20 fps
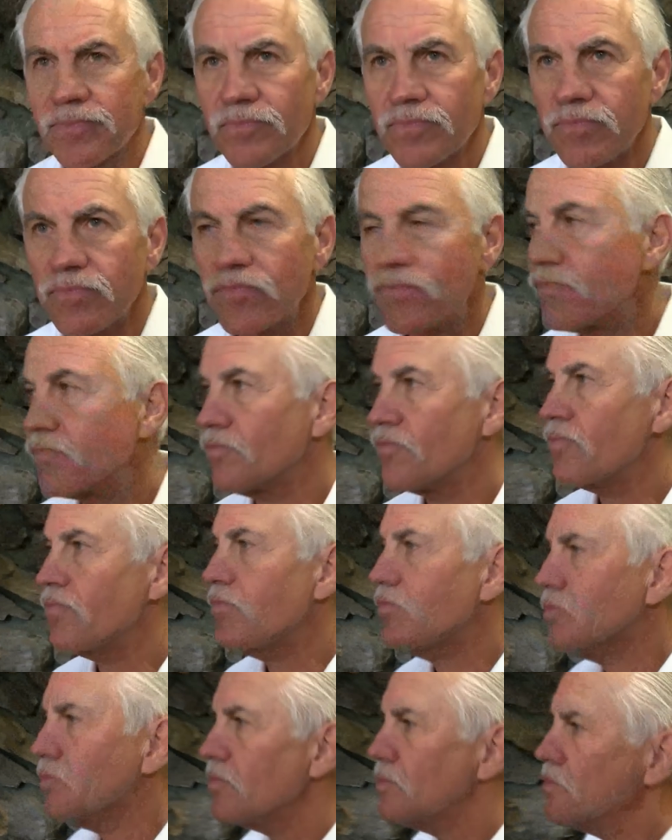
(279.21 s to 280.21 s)
See,
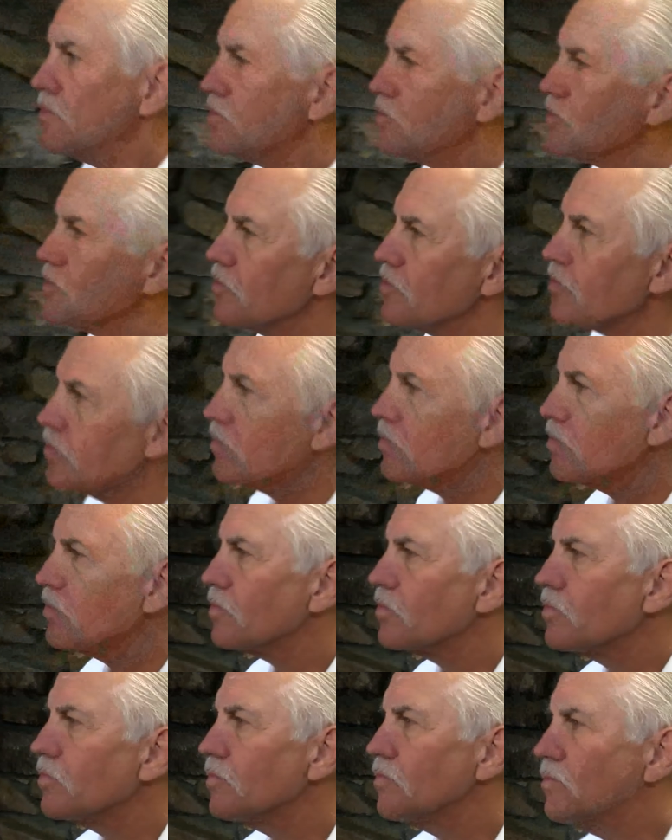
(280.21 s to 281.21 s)

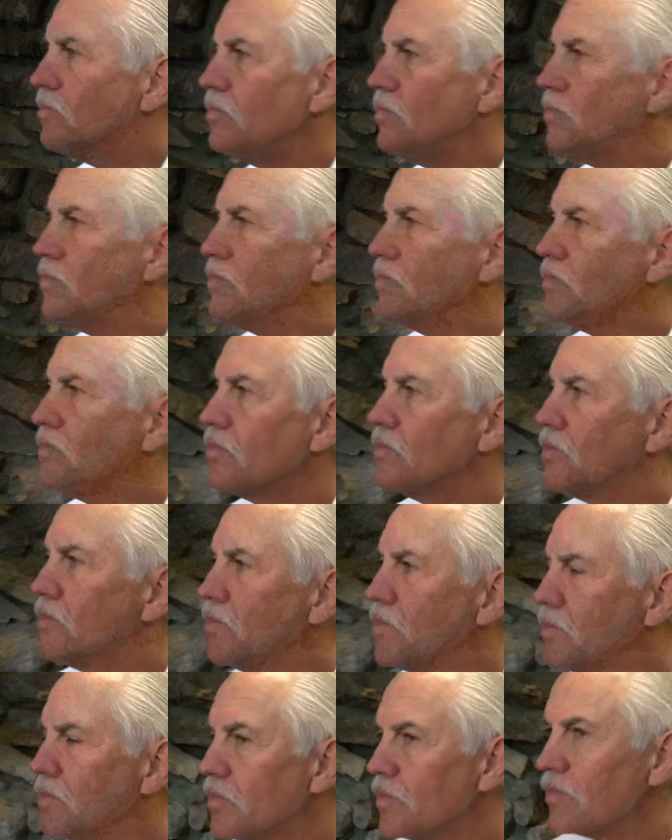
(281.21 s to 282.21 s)
from Chief,
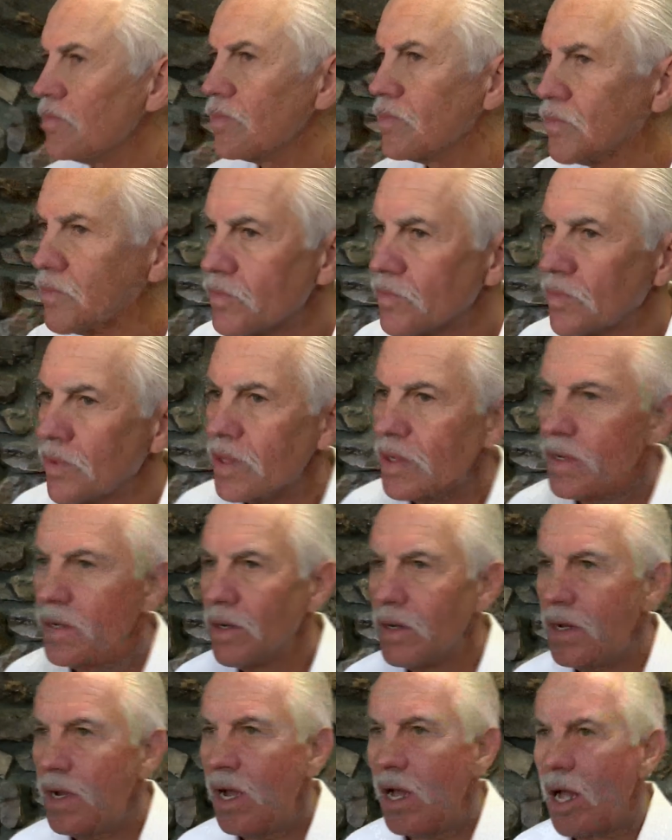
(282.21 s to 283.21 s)
you were
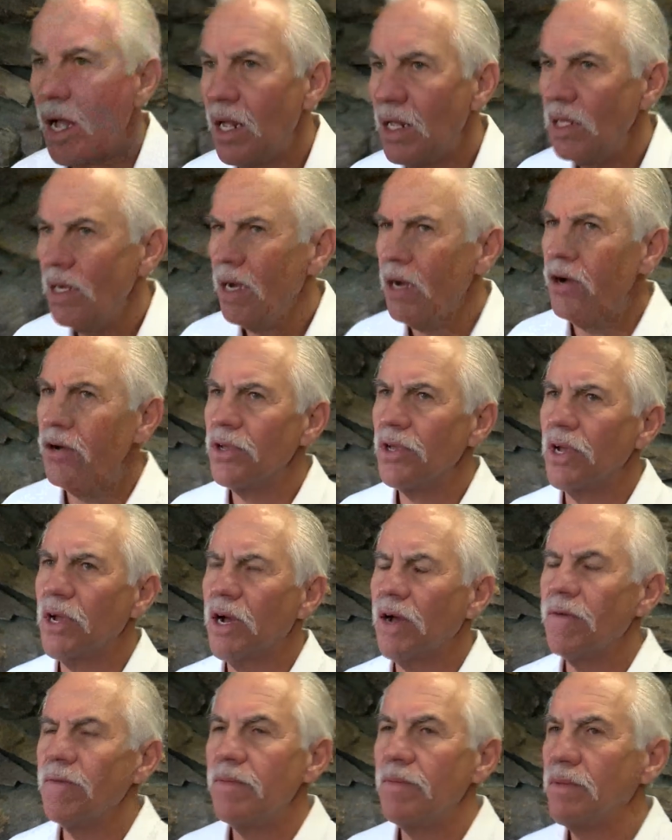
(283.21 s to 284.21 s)
with him for so
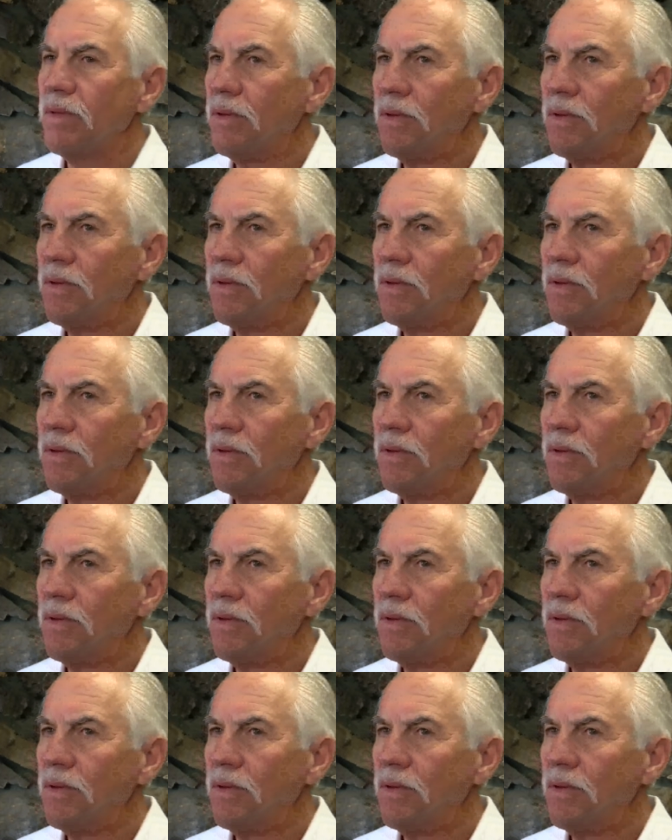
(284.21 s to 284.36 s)
long.